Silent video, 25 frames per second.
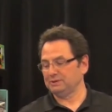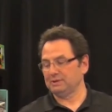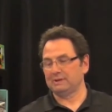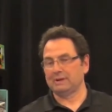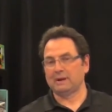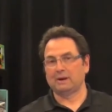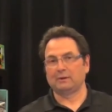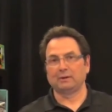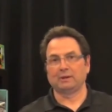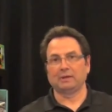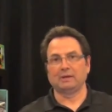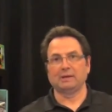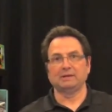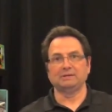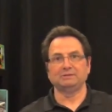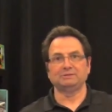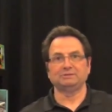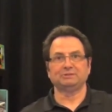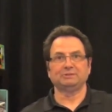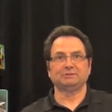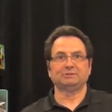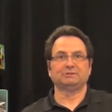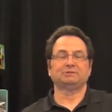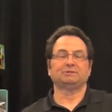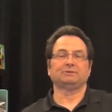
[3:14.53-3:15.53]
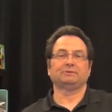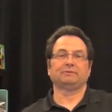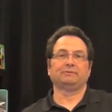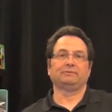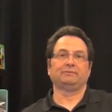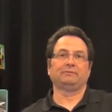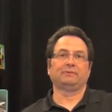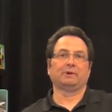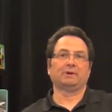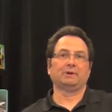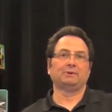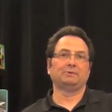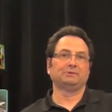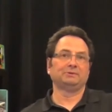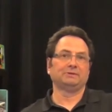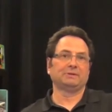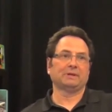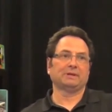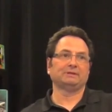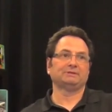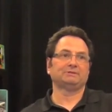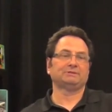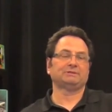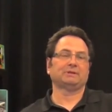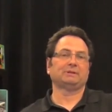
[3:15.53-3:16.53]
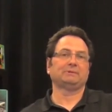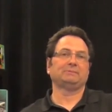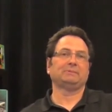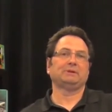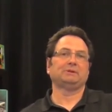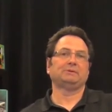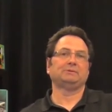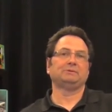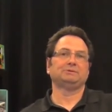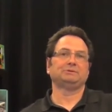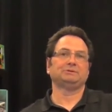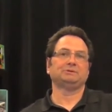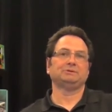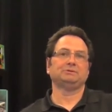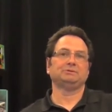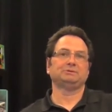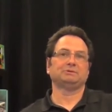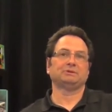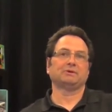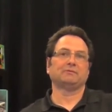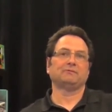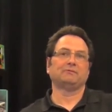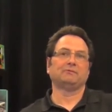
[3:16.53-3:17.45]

In our case, the 110 centimeter is using